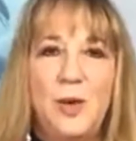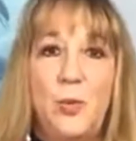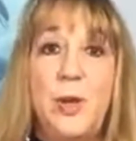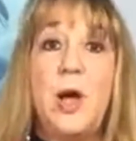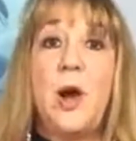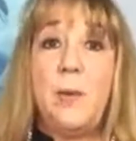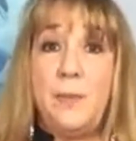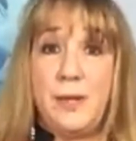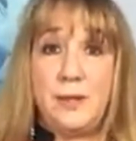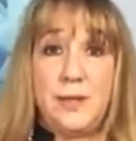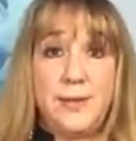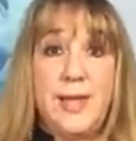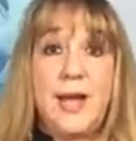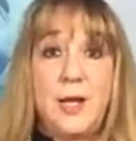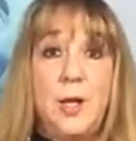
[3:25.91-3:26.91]
we are
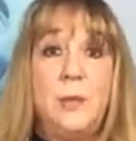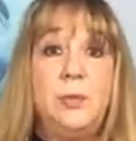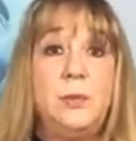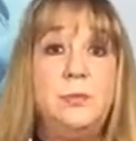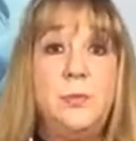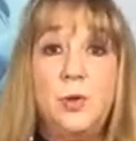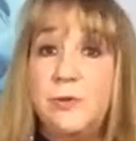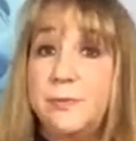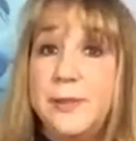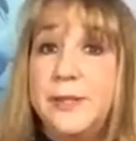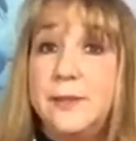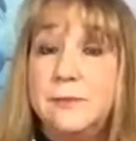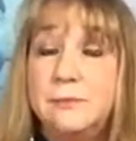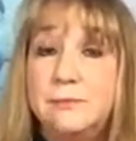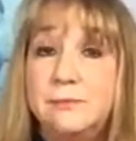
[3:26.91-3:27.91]
building that global
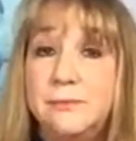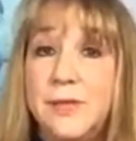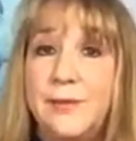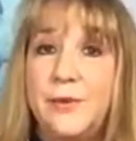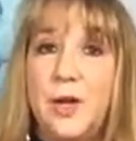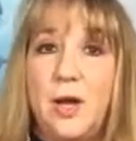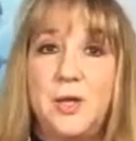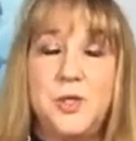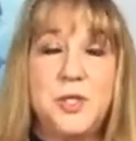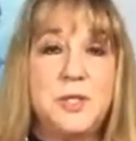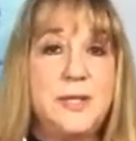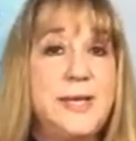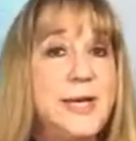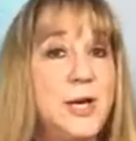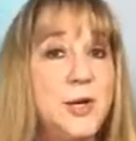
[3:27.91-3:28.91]
movement of
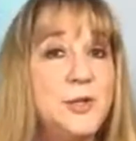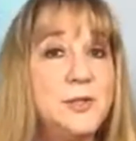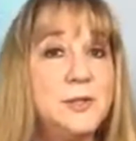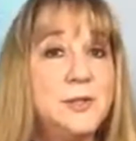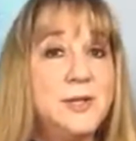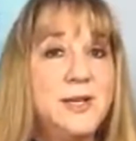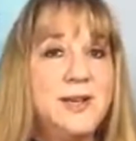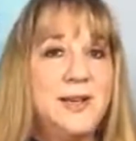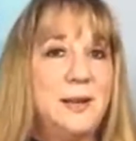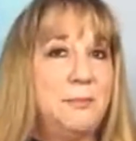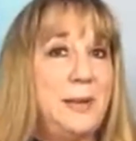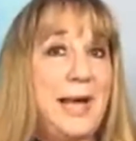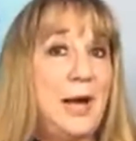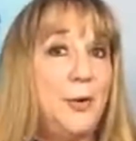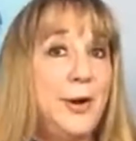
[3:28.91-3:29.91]
conscious leaders,
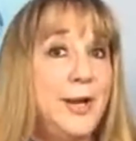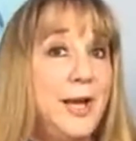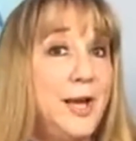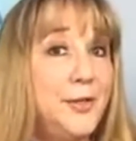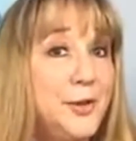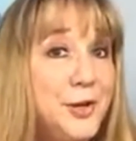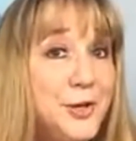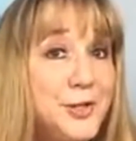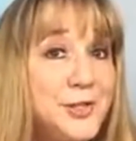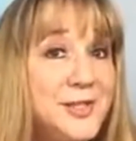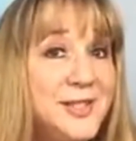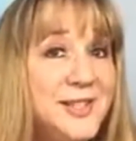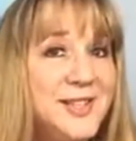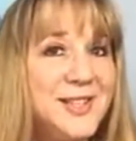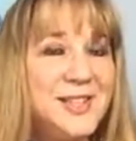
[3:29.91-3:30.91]
empowering
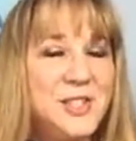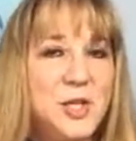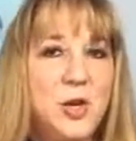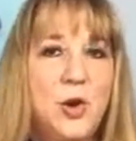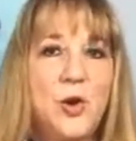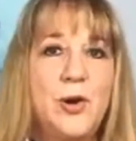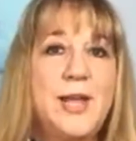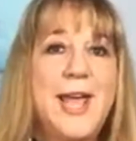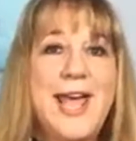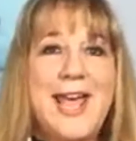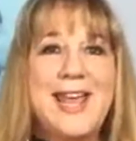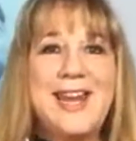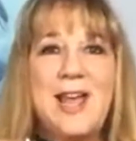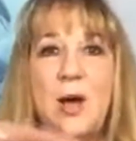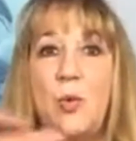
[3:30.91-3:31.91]
others to
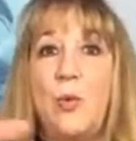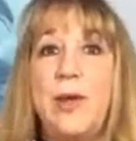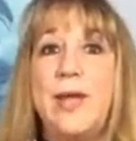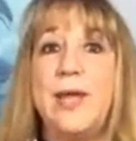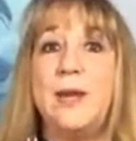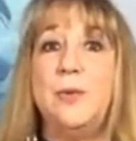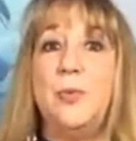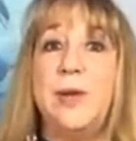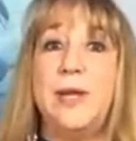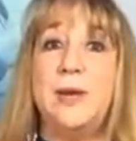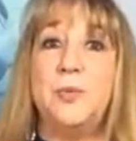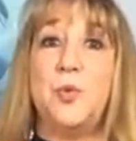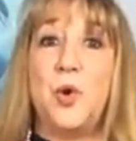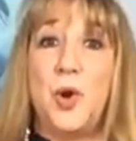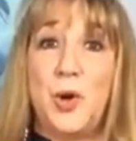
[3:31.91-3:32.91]
create a
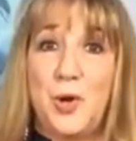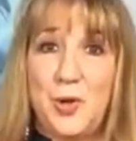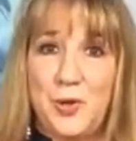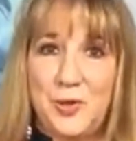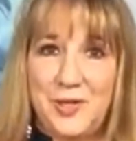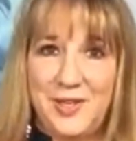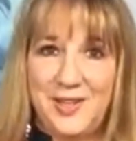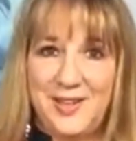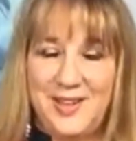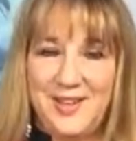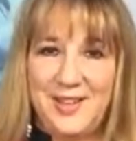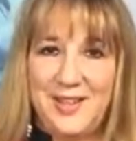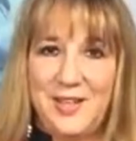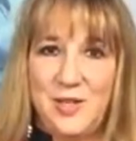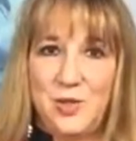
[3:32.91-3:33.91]
win-win world.
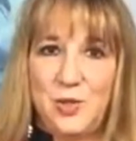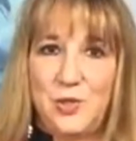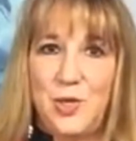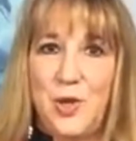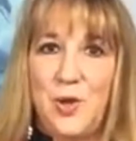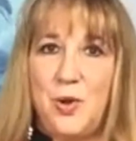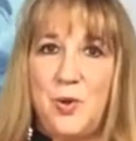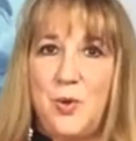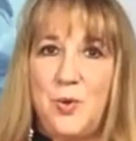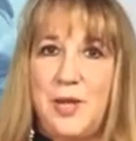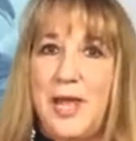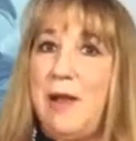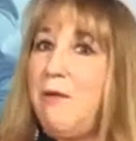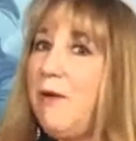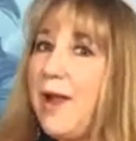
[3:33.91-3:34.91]
So
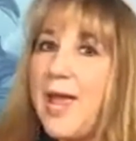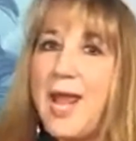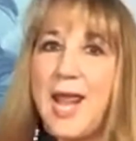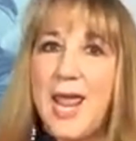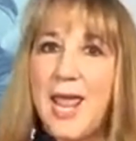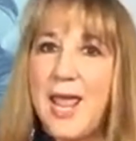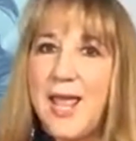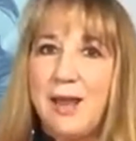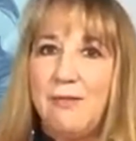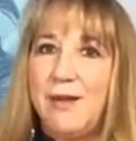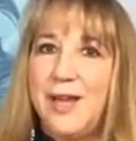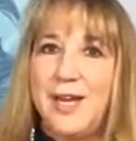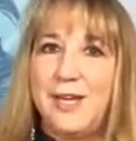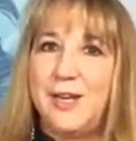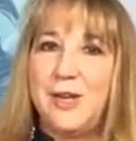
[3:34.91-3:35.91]
get ready
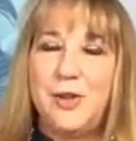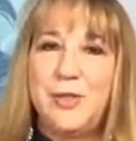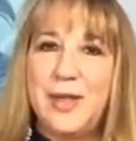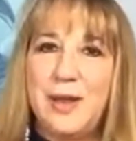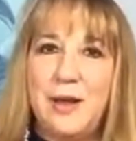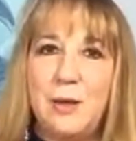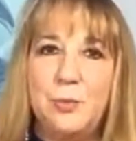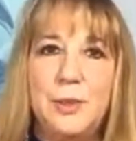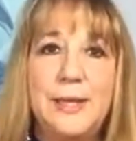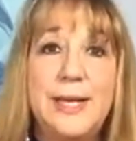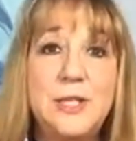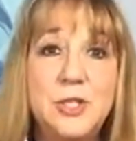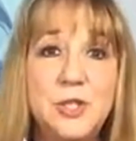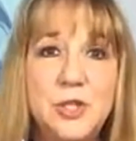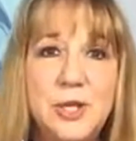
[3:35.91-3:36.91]
to do that on
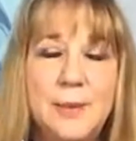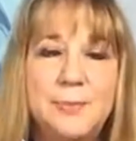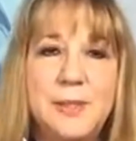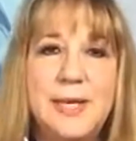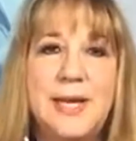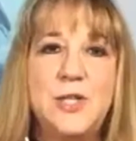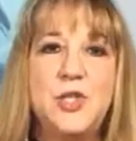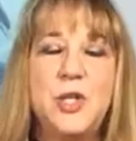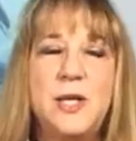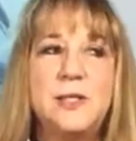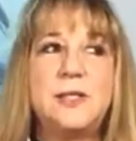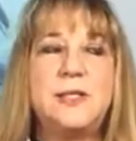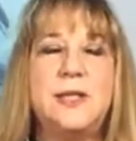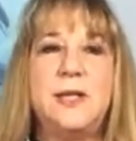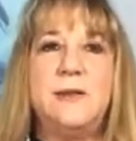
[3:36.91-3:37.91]
relationships. And I
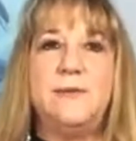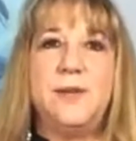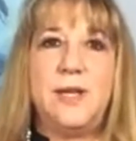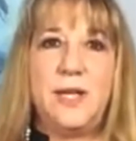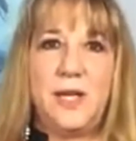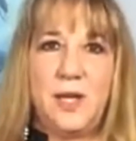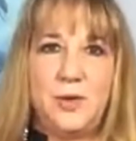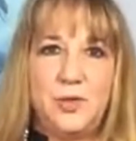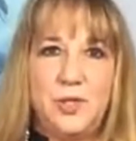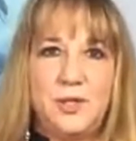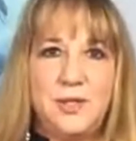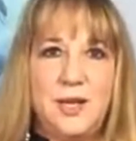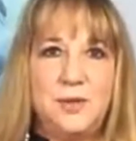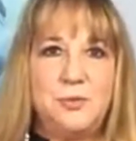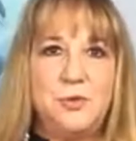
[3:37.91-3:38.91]
just did a video,
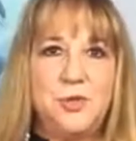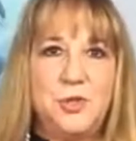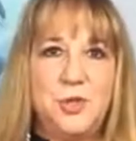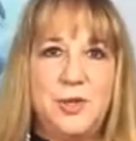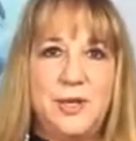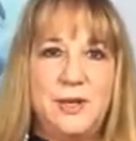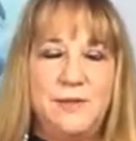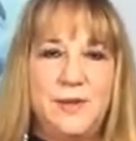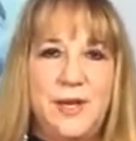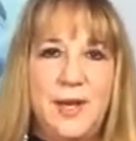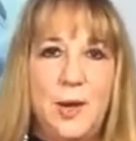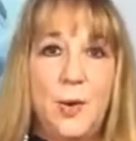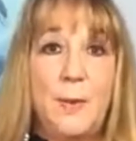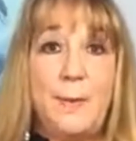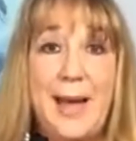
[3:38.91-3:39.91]
just got through shooting a
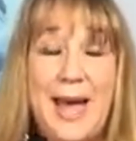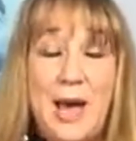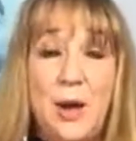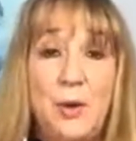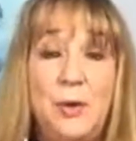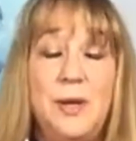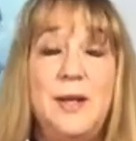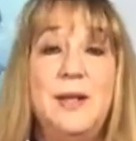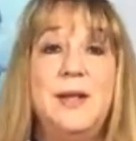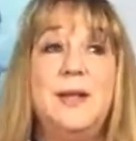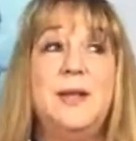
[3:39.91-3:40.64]
video about